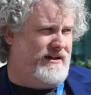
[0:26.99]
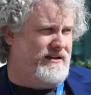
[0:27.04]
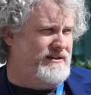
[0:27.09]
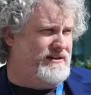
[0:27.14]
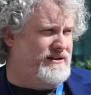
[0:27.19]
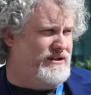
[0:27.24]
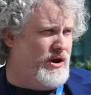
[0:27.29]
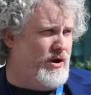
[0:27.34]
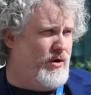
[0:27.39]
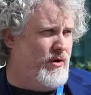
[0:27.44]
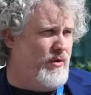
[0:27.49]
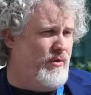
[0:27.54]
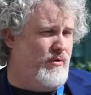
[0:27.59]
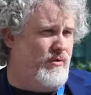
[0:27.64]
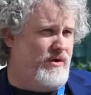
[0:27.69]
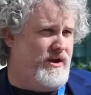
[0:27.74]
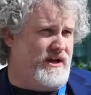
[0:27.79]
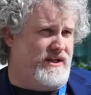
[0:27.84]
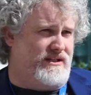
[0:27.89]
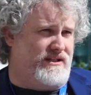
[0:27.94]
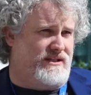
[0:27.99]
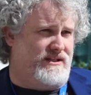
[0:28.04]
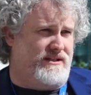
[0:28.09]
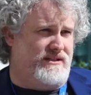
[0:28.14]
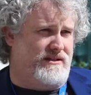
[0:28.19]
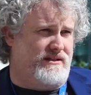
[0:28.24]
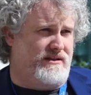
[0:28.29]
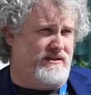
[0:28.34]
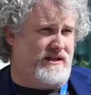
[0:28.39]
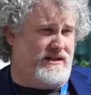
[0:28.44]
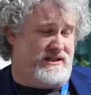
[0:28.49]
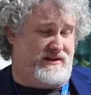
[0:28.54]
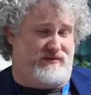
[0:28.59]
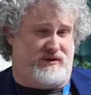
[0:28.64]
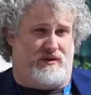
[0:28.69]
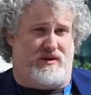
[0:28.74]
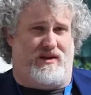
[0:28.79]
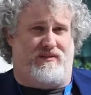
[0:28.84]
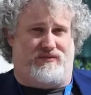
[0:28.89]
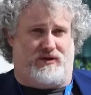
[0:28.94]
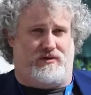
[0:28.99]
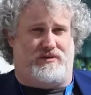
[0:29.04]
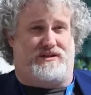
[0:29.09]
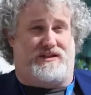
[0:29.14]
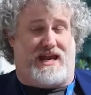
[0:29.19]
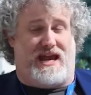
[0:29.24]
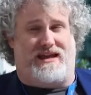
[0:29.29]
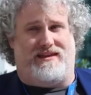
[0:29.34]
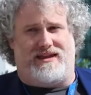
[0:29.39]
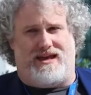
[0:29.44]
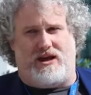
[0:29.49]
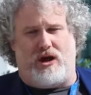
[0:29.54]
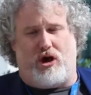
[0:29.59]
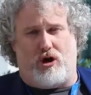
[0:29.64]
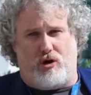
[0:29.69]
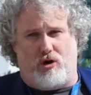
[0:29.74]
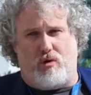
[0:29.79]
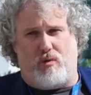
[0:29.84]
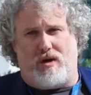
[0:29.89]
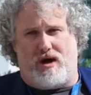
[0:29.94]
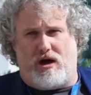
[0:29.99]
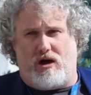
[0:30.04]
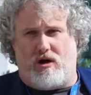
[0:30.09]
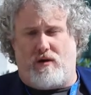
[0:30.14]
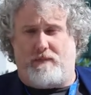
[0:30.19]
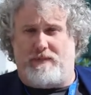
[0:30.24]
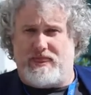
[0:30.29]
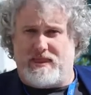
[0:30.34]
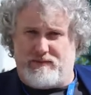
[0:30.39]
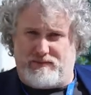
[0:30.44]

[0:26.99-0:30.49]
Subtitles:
So, because if you say that, oh well,